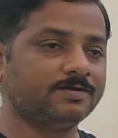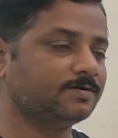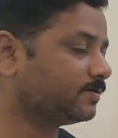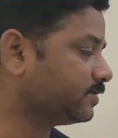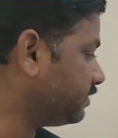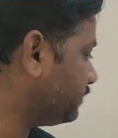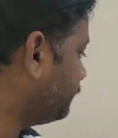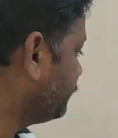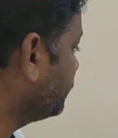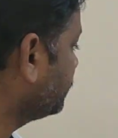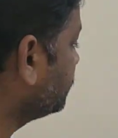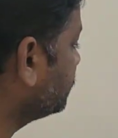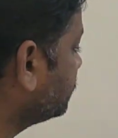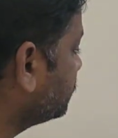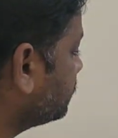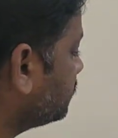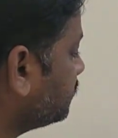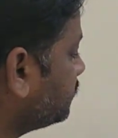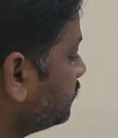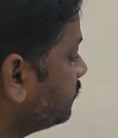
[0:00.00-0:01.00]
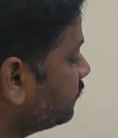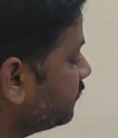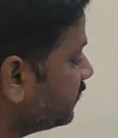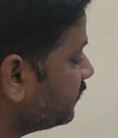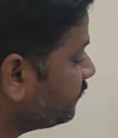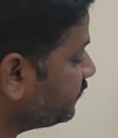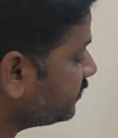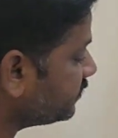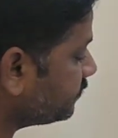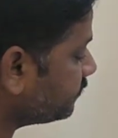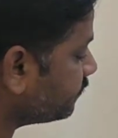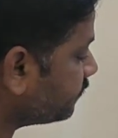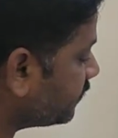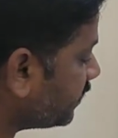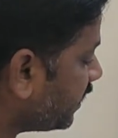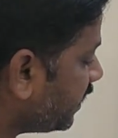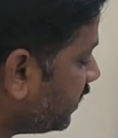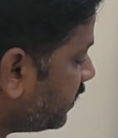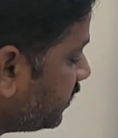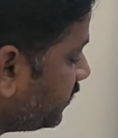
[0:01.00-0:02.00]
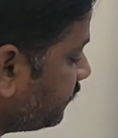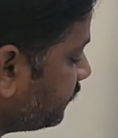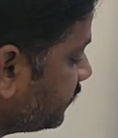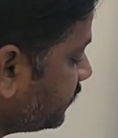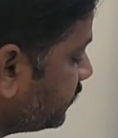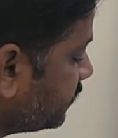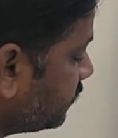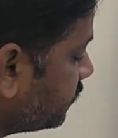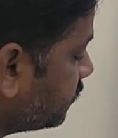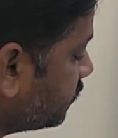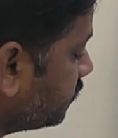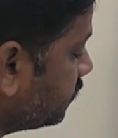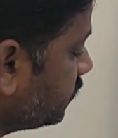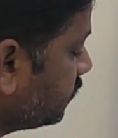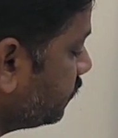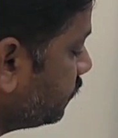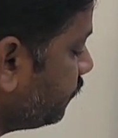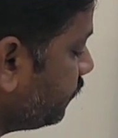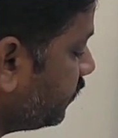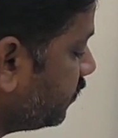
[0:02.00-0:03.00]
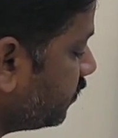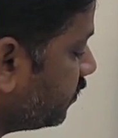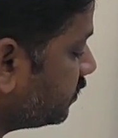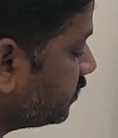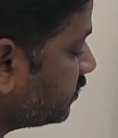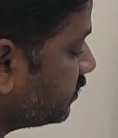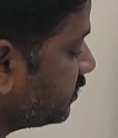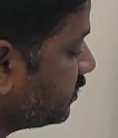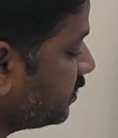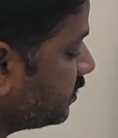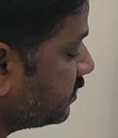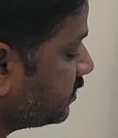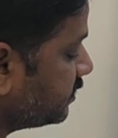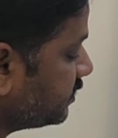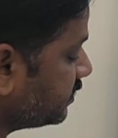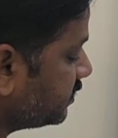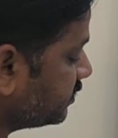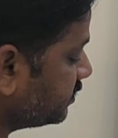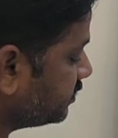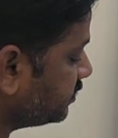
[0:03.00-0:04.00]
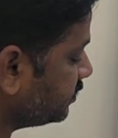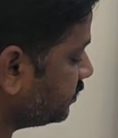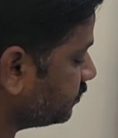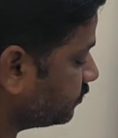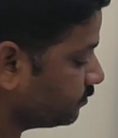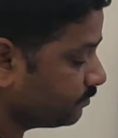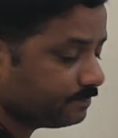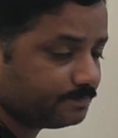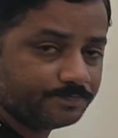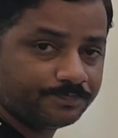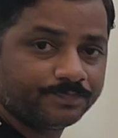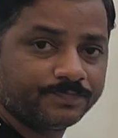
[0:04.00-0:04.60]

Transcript: Okay? So when we AND it with 0, we got the result as 0.